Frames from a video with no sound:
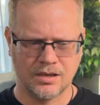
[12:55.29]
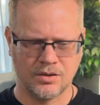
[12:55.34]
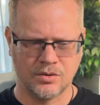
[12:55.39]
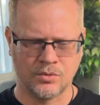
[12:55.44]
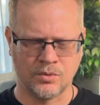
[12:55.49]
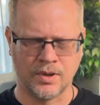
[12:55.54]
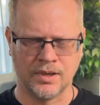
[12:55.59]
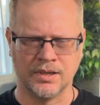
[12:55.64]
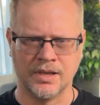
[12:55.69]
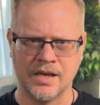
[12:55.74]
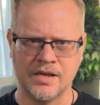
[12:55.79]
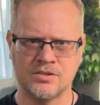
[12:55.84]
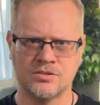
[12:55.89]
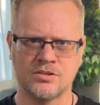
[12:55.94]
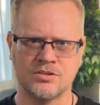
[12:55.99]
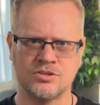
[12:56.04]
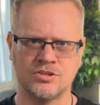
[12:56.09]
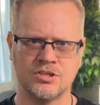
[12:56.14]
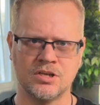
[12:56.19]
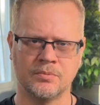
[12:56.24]

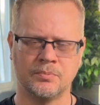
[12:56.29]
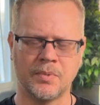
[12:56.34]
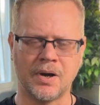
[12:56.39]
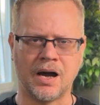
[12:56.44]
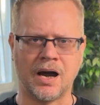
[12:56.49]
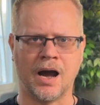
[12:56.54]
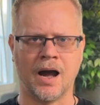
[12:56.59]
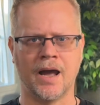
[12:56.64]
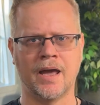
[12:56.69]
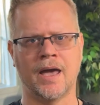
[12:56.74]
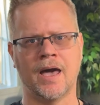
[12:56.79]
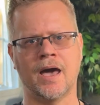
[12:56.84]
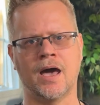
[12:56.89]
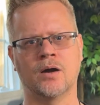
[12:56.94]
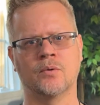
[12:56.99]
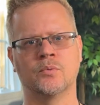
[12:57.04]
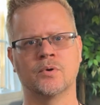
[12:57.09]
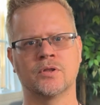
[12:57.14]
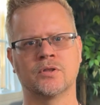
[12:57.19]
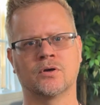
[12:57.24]
relationship I
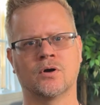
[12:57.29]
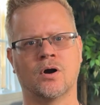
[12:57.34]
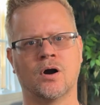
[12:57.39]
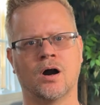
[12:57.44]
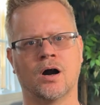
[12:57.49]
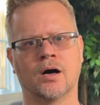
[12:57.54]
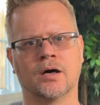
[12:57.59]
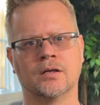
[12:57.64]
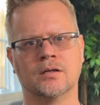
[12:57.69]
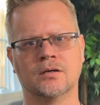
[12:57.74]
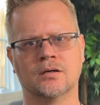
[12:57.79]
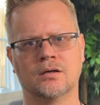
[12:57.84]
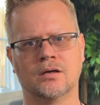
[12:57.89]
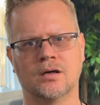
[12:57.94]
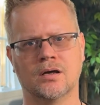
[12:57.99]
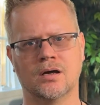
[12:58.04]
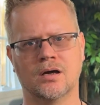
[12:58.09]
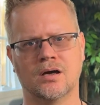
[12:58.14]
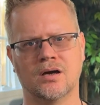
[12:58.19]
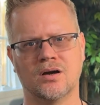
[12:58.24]
had with God
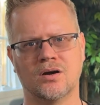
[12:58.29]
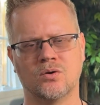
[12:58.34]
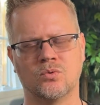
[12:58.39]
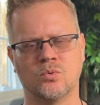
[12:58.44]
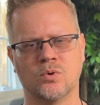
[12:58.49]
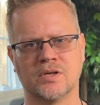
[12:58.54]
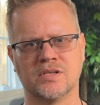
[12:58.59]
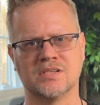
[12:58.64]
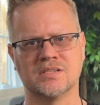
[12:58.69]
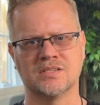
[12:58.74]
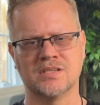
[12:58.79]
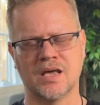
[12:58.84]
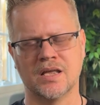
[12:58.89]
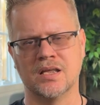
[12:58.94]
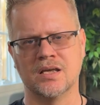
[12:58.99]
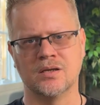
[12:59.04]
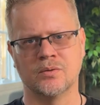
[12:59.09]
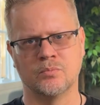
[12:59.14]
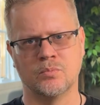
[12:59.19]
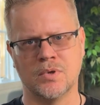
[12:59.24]
was
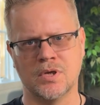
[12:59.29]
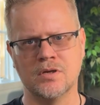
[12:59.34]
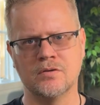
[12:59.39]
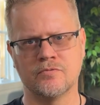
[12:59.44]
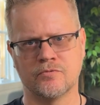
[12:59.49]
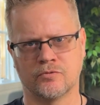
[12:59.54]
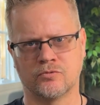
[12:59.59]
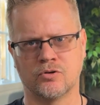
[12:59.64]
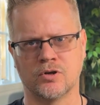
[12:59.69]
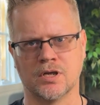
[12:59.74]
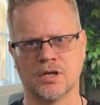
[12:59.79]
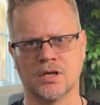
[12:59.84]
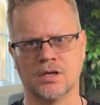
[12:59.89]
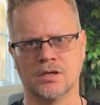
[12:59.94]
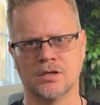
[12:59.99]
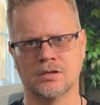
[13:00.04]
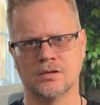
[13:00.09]
setting me free.